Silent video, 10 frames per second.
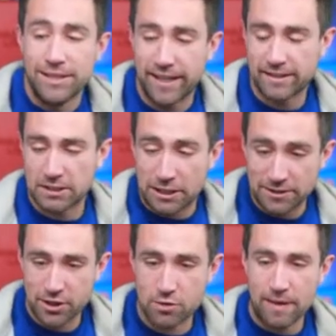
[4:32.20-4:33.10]

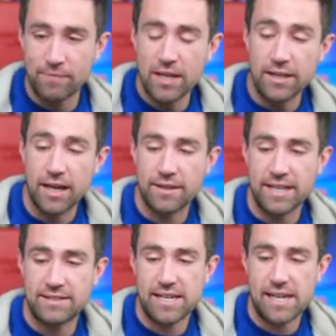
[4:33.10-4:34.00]
Excuse me.
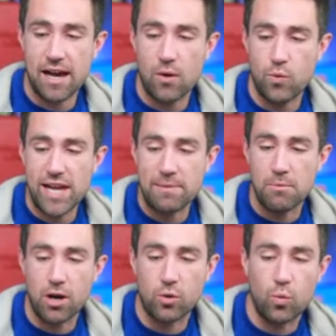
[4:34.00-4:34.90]
They see weak
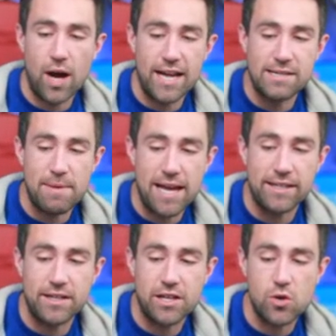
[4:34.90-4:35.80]
Model Y
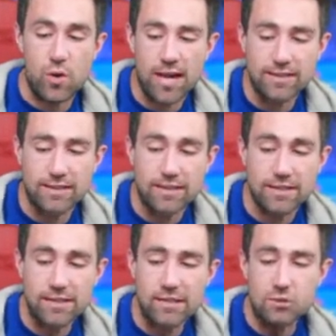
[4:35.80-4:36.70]
demand in the U.S.,
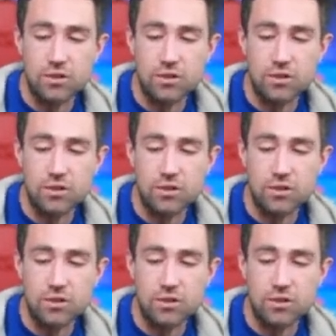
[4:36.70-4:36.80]
which is